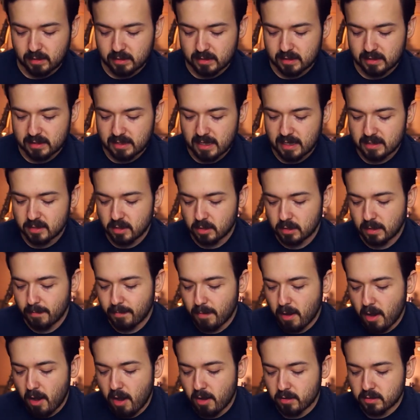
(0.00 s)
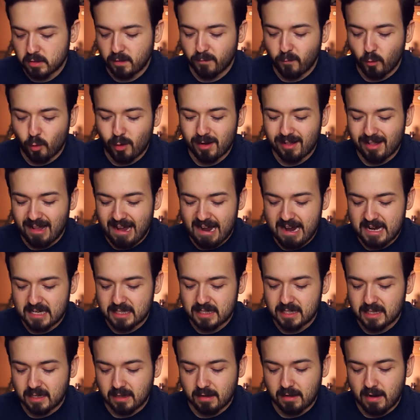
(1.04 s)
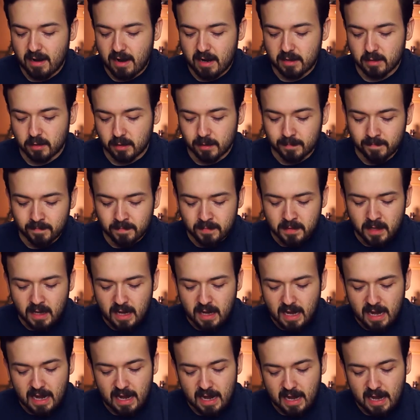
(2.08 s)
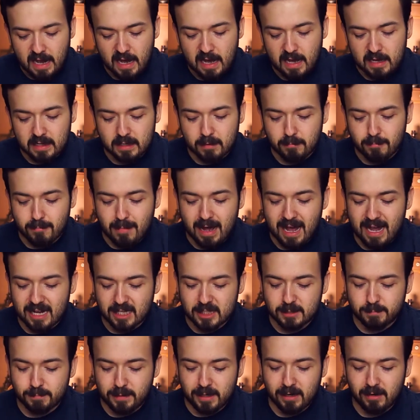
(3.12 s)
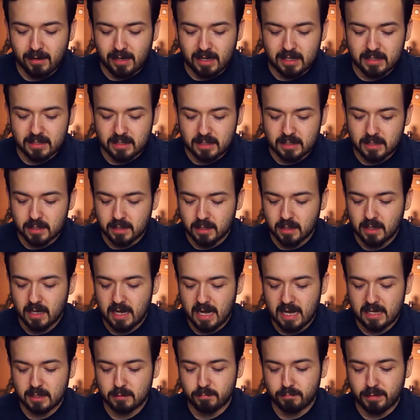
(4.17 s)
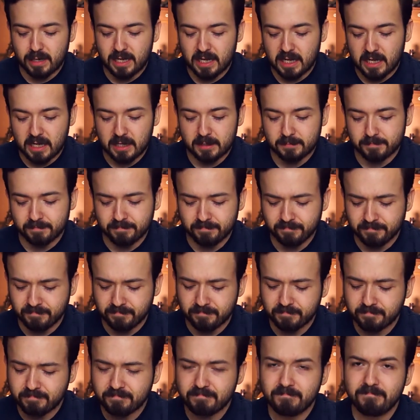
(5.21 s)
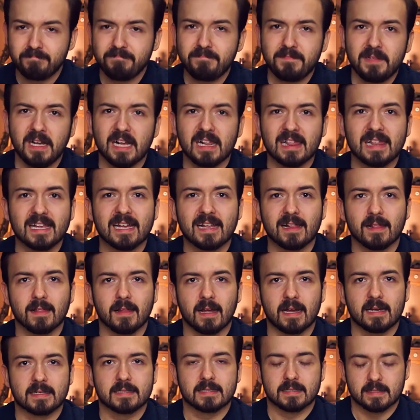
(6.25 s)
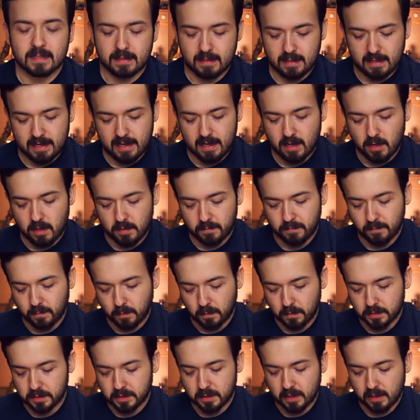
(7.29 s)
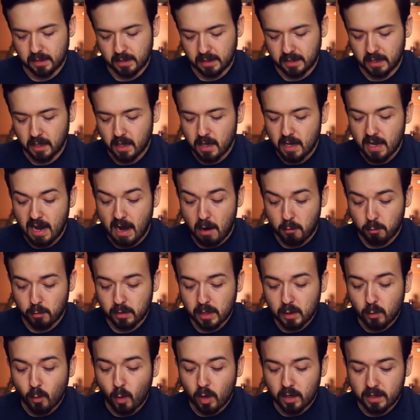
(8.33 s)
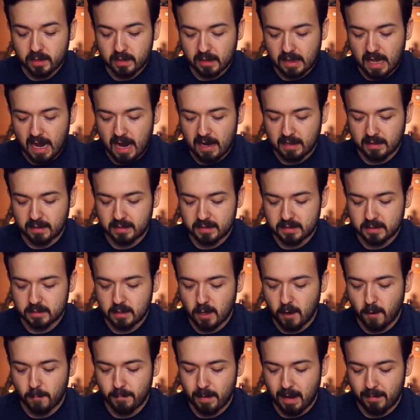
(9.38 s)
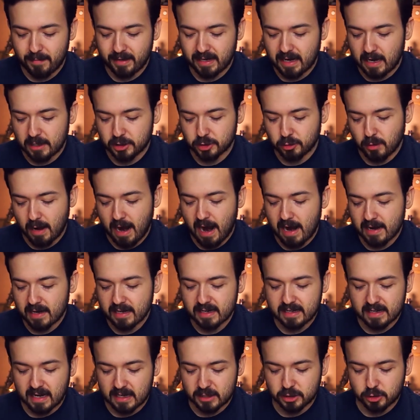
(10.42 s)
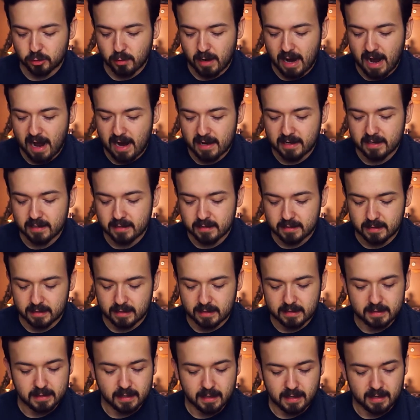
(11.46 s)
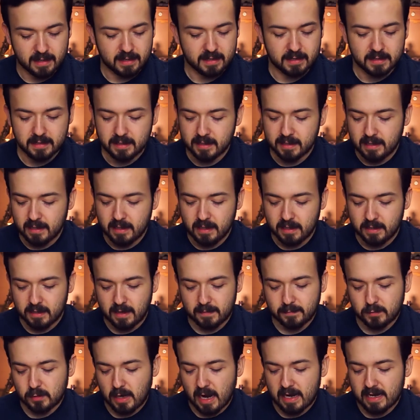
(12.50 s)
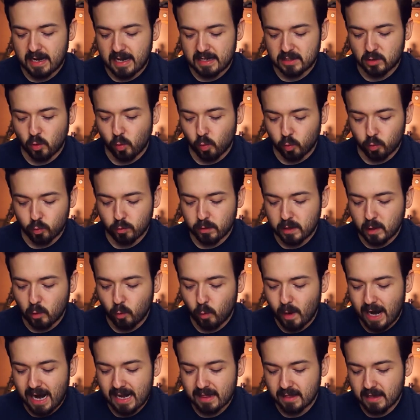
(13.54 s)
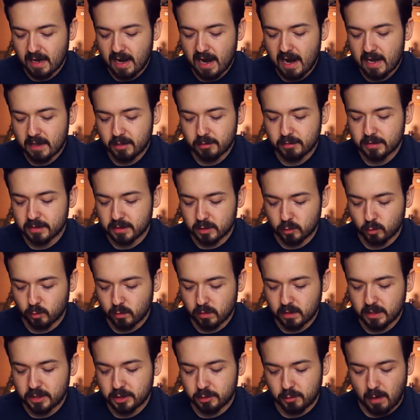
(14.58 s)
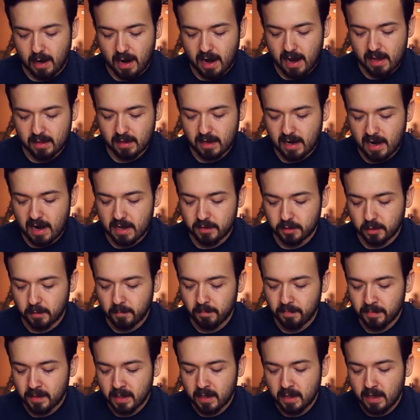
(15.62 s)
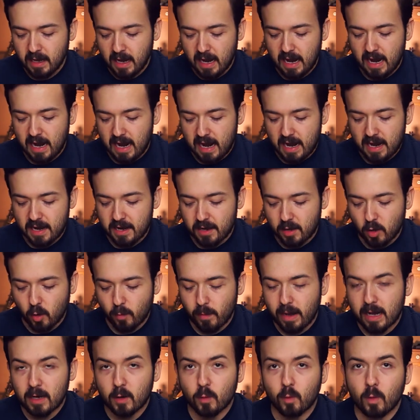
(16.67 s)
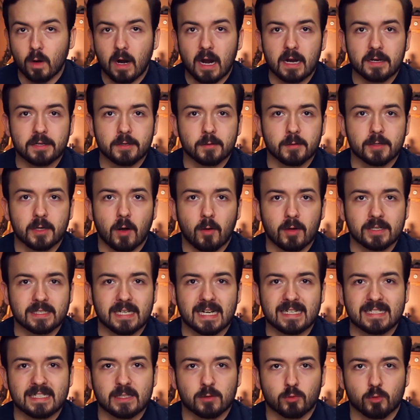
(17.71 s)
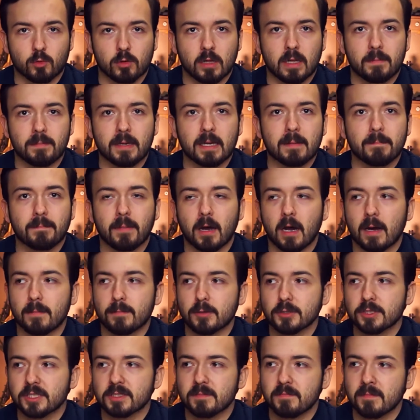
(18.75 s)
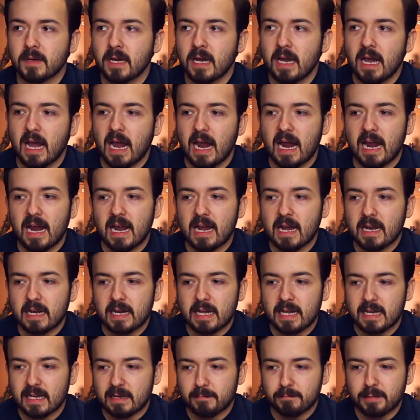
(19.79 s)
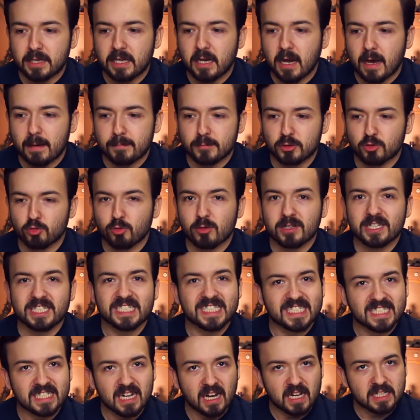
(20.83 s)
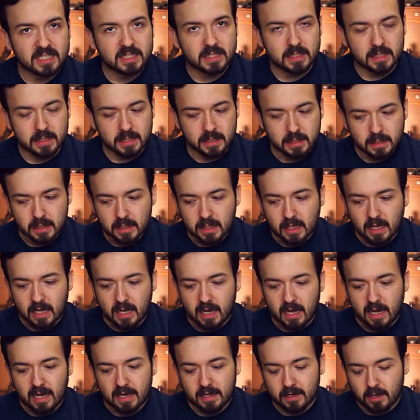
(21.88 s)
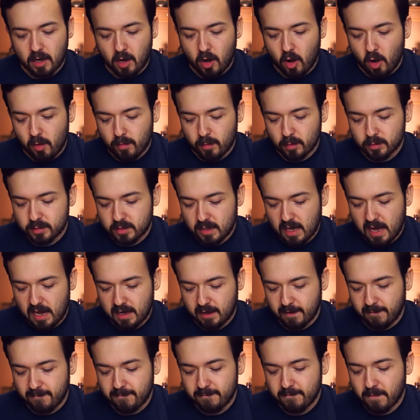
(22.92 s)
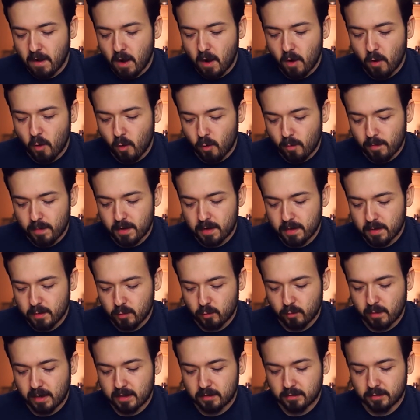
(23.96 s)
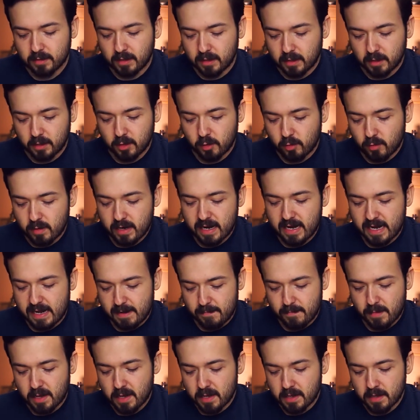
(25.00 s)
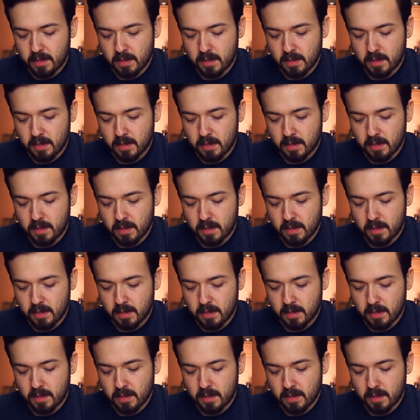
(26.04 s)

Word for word: Because it says on the box for a lasting lather. And my experience has been a little less than that, unfortunately. I really wanted to like this soap. I mean, I tried it and I tried it and, uh, and I've tried it as a really wet lather and as a really dry lather. And no matter what I do, it always has these really big bubbles and it becomes really sudsy and almost like a foam rather than a cream.